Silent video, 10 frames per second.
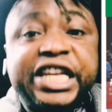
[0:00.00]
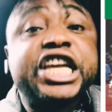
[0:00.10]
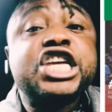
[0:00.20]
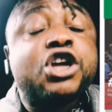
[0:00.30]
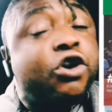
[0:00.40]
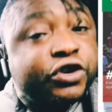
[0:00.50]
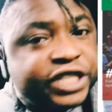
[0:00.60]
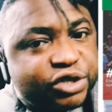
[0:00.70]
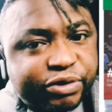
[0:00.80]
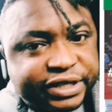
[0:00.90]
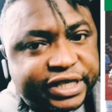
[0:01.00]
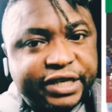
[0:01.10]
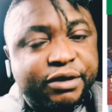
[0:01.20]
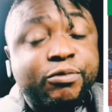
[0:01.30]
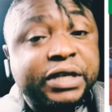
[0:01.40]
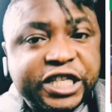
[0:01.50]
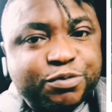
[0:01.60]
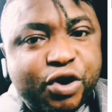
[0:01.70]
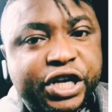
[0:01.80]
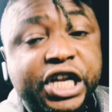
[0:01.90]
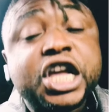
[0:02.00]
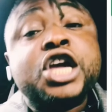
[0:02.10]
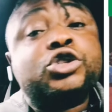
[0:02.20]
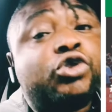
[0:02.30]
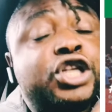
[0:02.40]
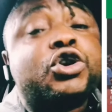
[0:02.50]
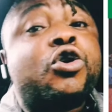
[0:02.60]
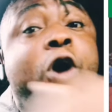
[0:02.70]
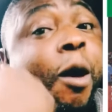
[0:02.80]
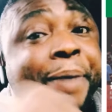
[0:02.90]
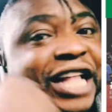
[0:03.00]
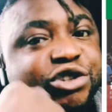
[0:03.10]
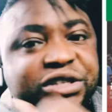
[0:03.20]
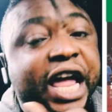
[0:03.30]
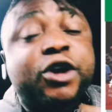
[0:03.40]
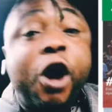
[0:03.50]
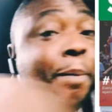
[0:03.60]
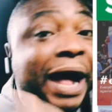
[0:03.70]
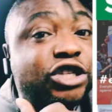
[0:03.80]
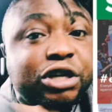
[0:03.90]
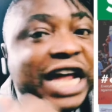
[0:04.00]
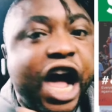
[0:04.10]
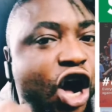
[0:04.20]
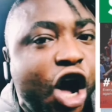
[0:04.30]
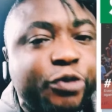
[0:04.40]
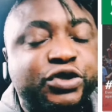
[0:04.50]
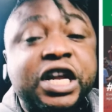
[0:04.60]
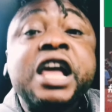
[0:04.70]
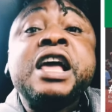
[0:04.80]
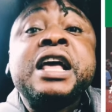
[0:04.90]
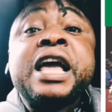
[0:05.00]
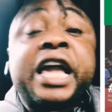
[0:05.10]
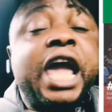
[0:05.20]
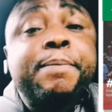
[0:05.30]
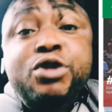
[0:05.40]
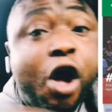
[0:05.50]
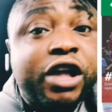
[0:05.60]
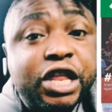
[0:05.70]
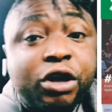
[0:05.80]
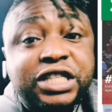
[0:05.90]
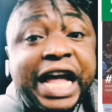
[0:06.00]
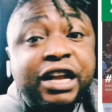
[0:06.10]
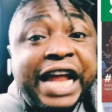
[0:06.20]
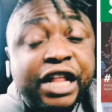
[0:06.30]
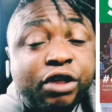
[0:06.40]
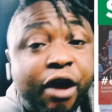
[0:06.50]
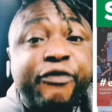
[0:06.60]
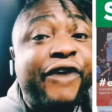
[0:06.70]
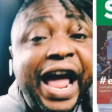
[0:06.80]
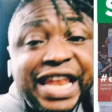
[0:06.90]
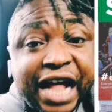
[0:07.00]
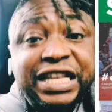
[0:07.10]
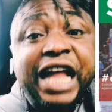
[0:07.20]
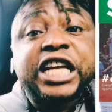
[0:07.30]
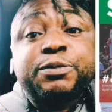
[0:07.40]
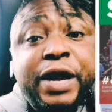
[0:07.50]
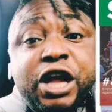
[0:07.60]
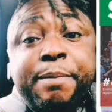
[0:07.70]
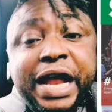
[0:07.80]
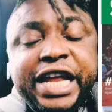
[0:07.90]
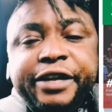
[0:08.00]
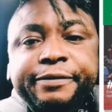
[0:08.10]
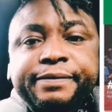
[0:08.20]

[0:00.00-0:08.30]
in your constituency with this money, you need to go back to them, go back to their homes, keep knocking on their door, find out how they spend your money.